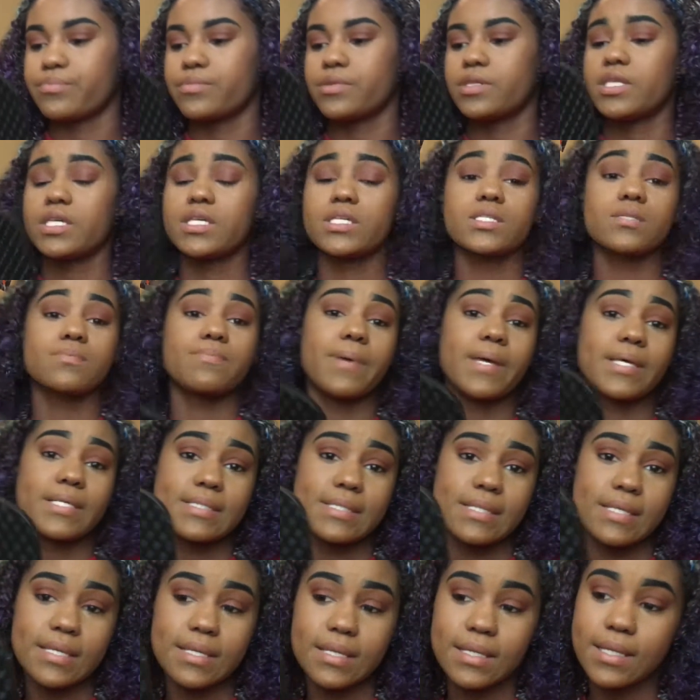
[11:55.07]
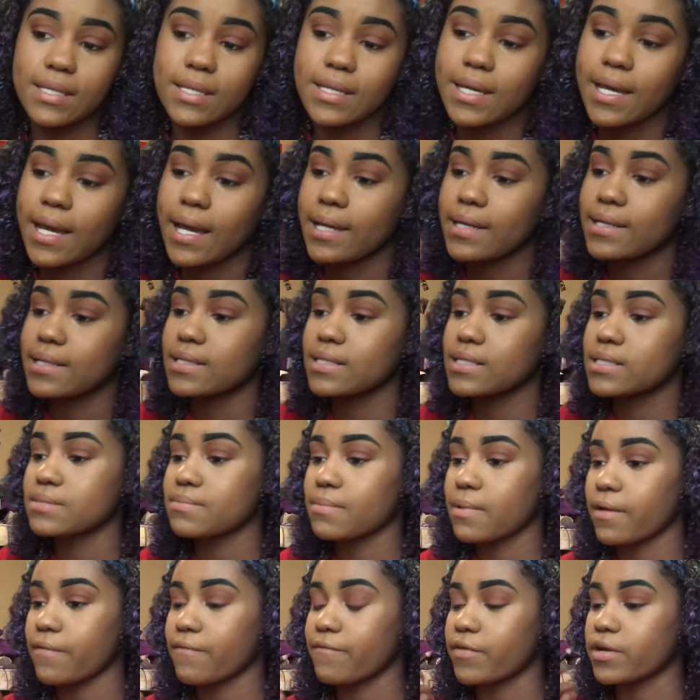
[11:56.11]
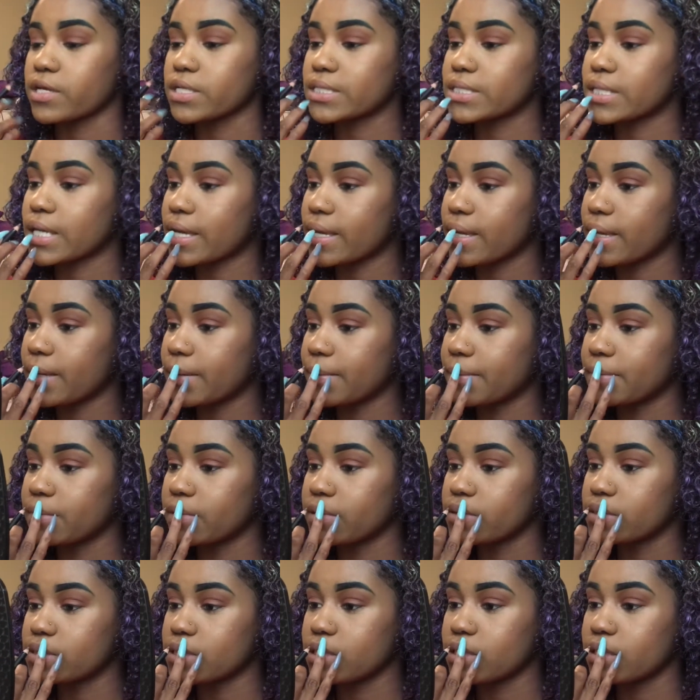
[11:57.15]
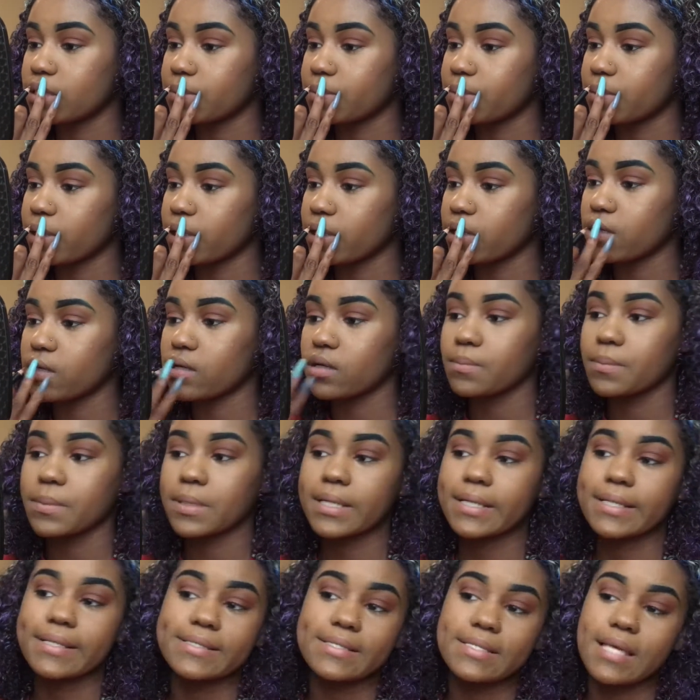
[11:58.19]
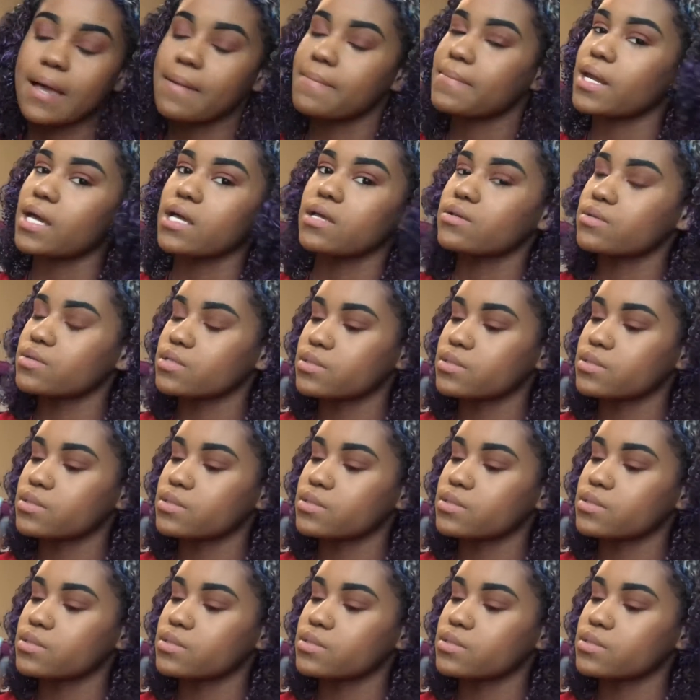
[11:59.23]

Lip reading: This basically kind of is my first time using lip liner because I'm not